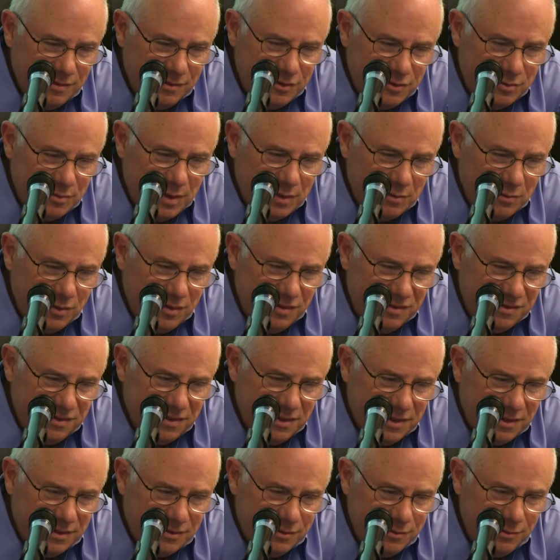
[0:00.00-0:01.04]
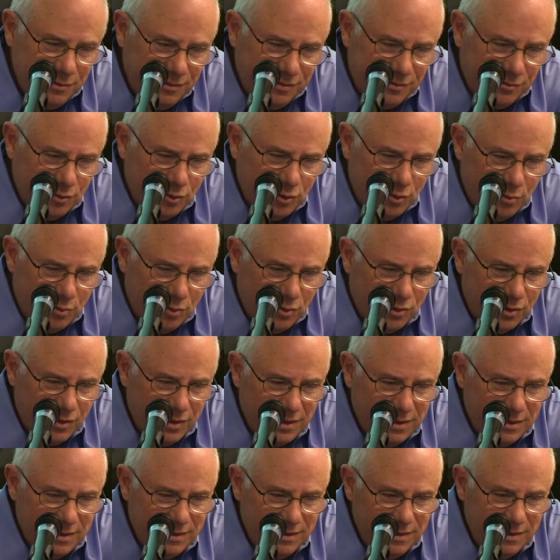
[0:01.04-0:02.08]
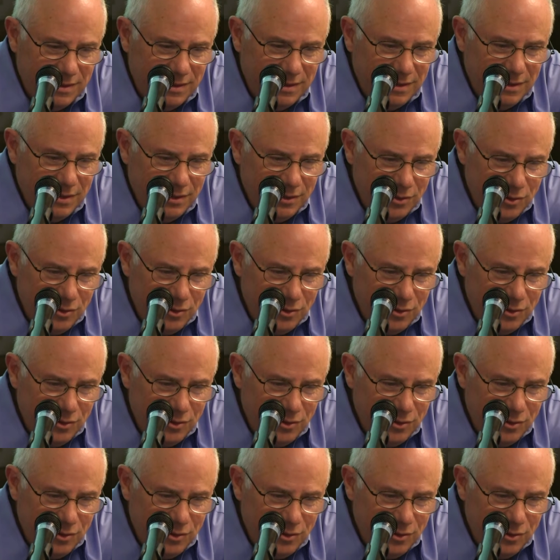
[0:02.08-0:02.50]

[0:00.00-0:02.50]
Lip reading: each memory cell to store more than the